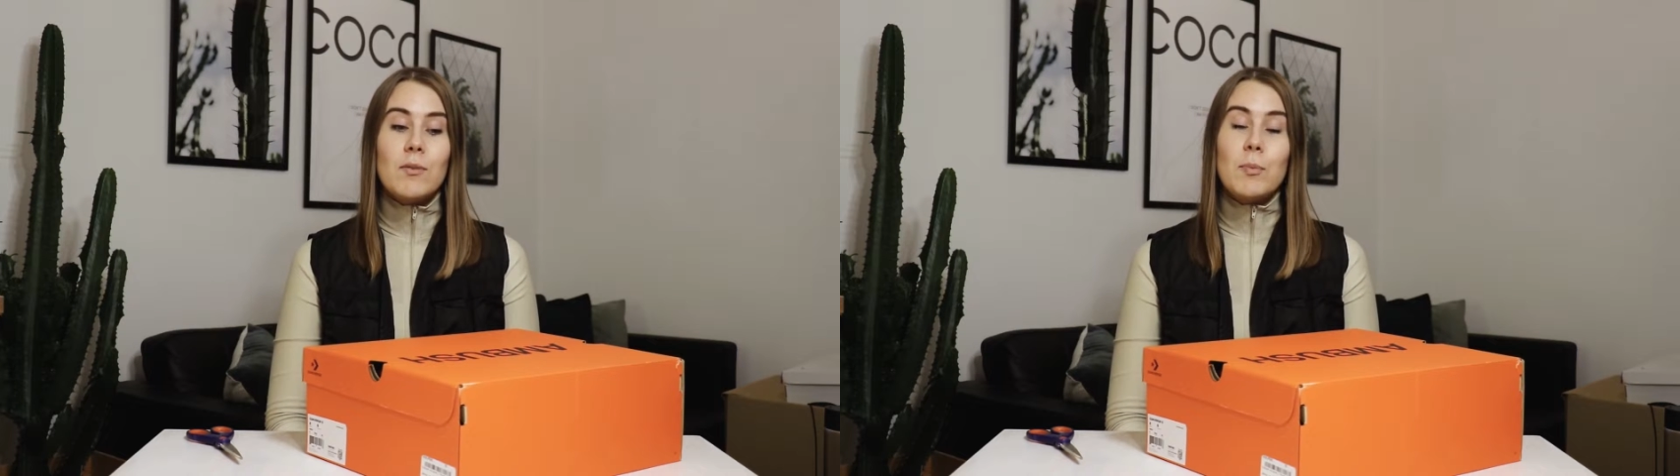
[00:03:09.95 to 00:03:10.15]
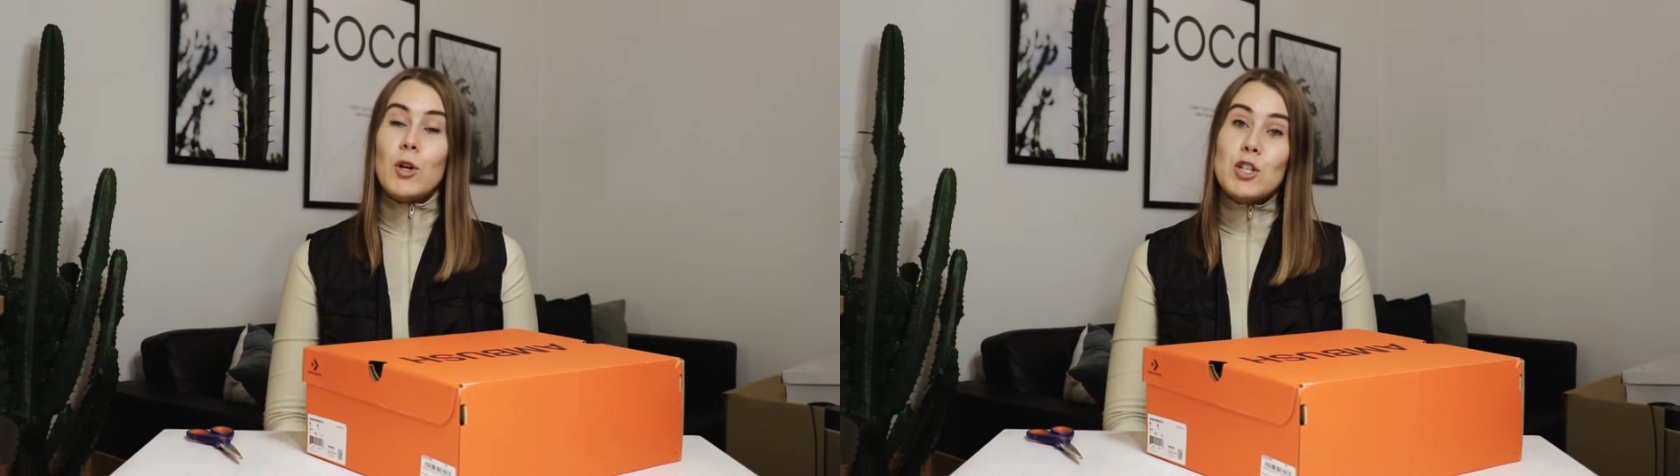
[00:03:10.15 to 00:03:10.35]

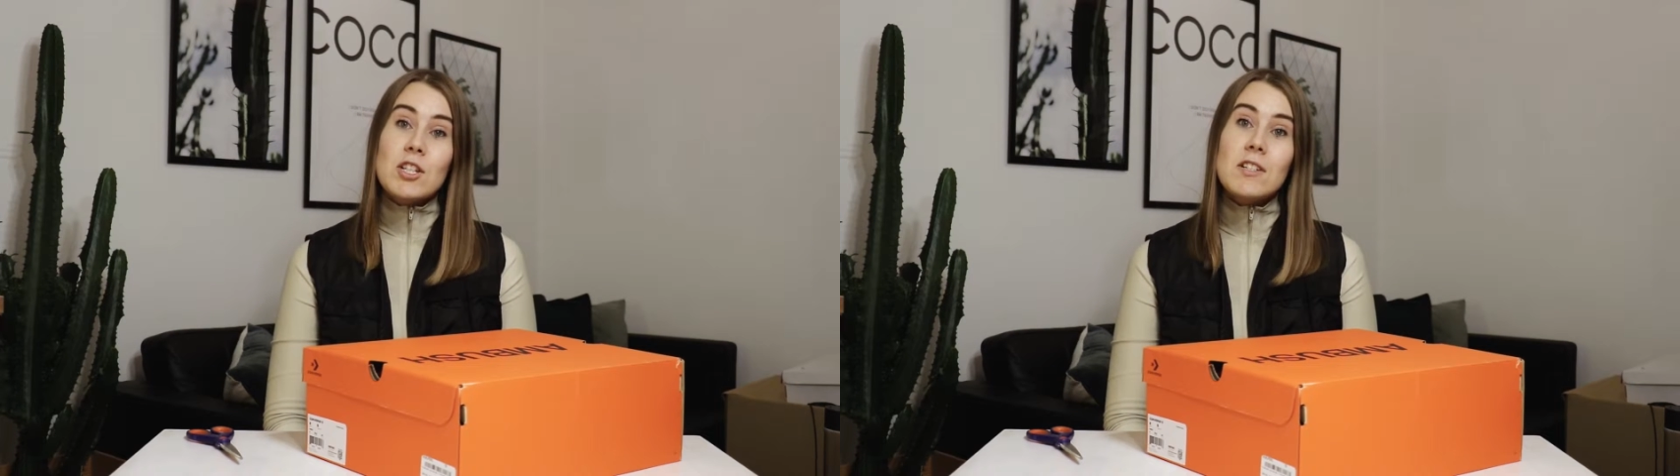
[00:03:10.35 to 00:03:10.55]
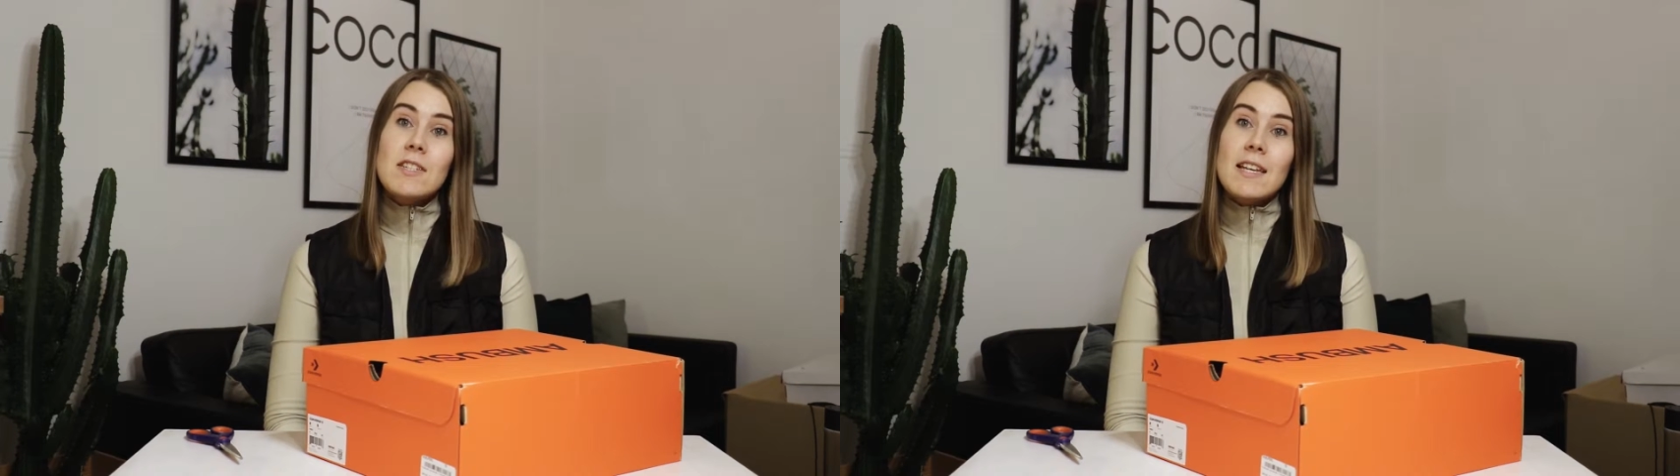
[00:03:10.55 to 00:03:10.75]

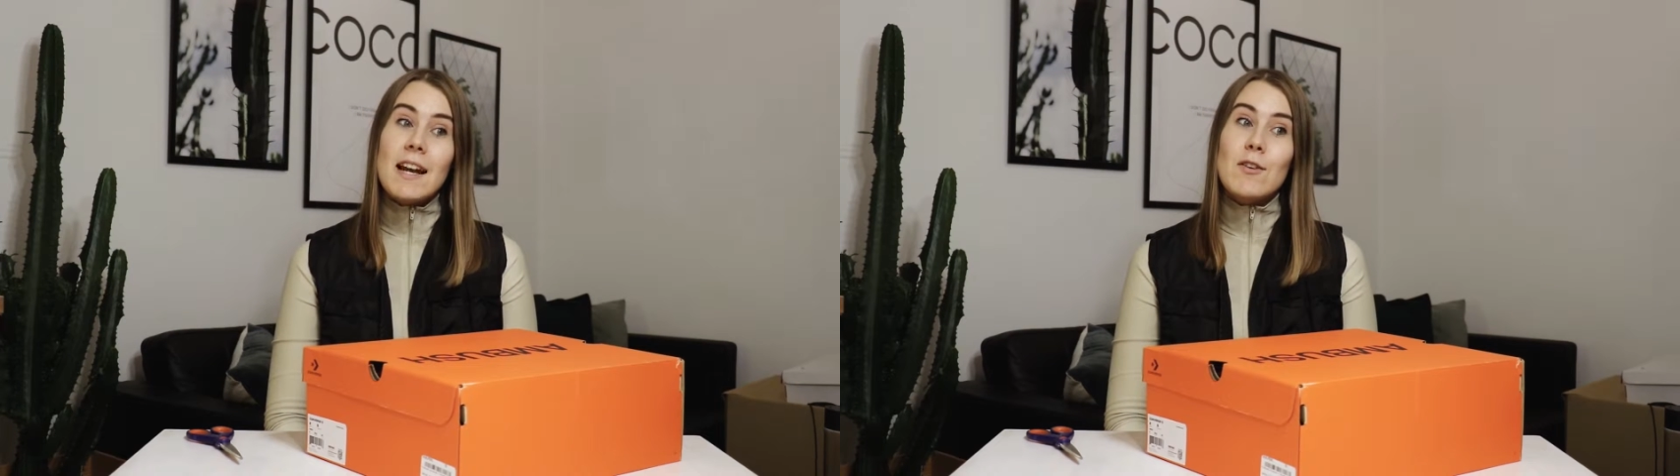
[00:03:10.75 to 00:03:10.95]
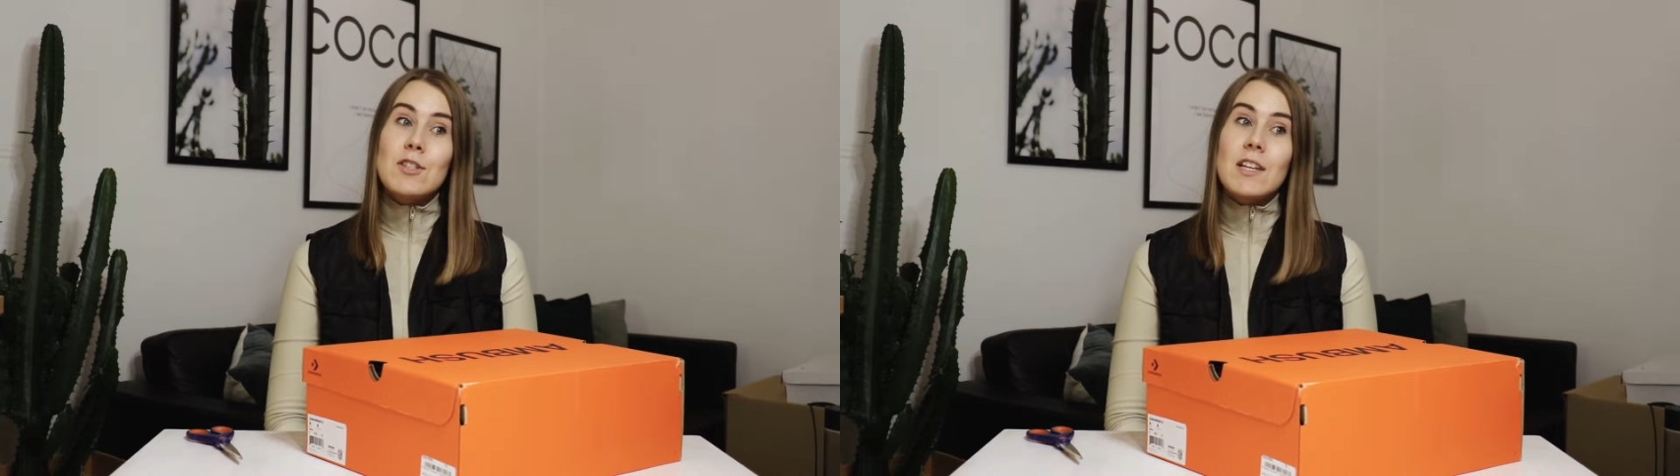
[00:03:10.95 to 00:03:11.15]
purchase. And
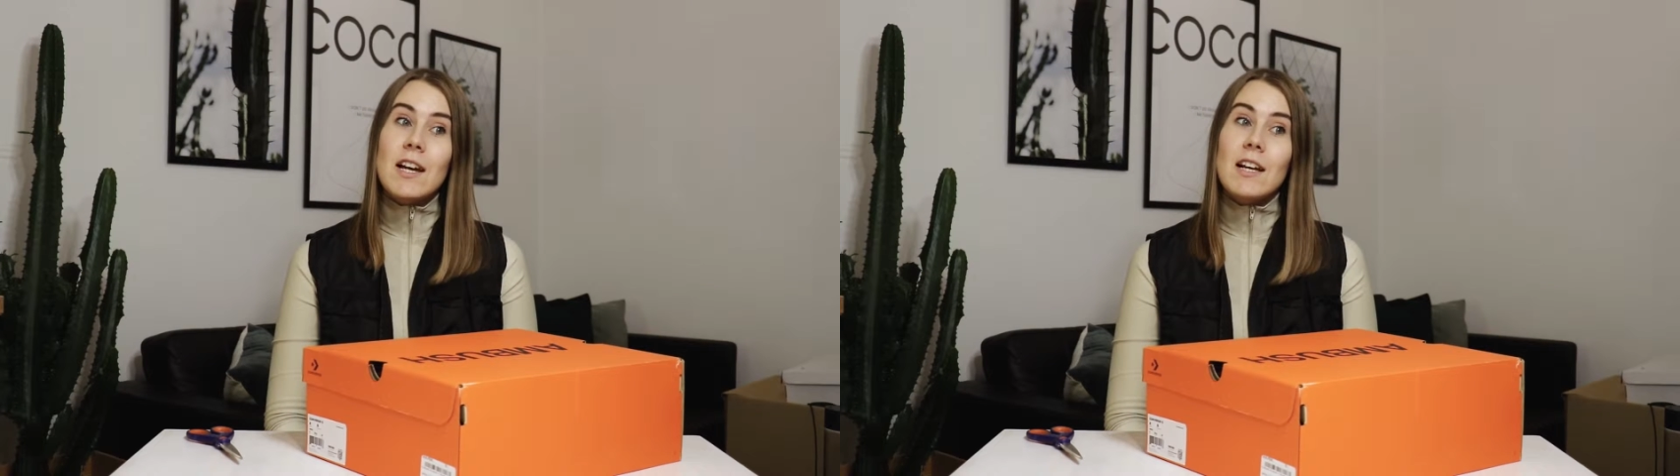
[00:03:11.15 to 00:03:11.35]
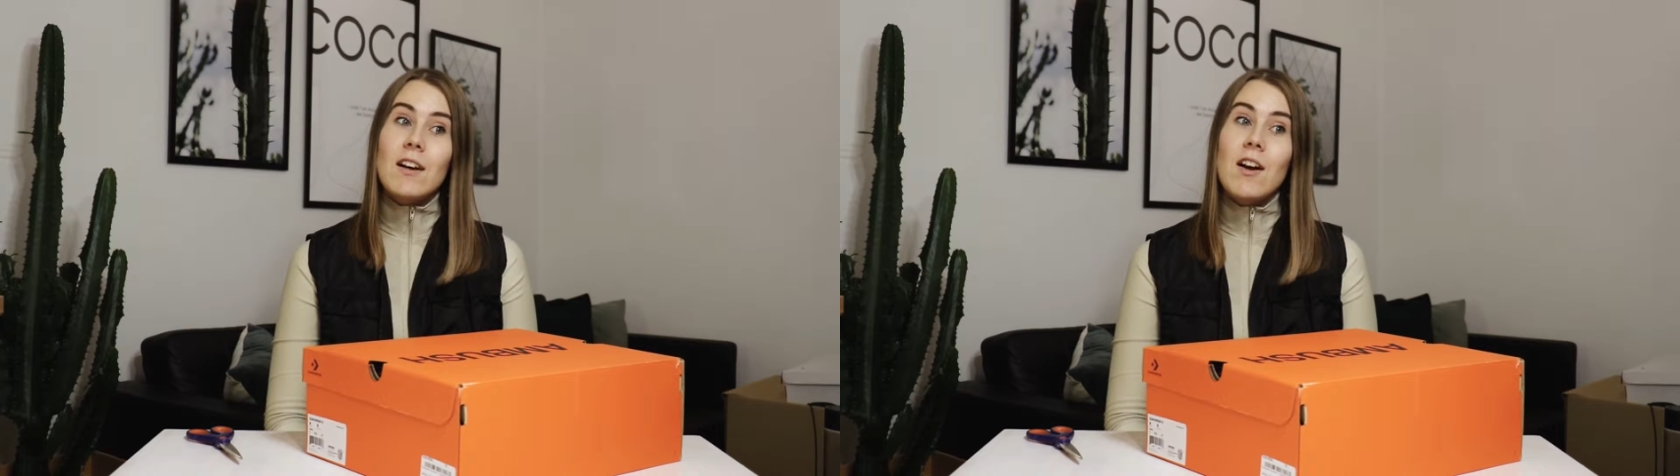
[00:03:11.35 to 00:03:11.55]
I was
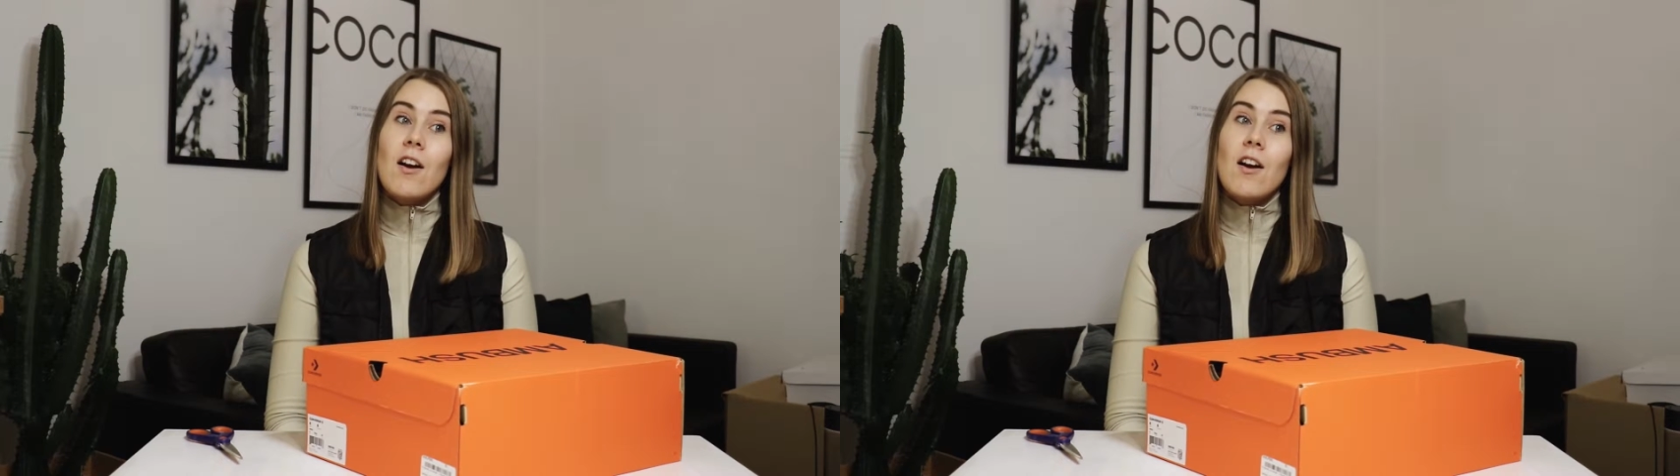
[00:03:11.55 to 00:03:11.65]
like,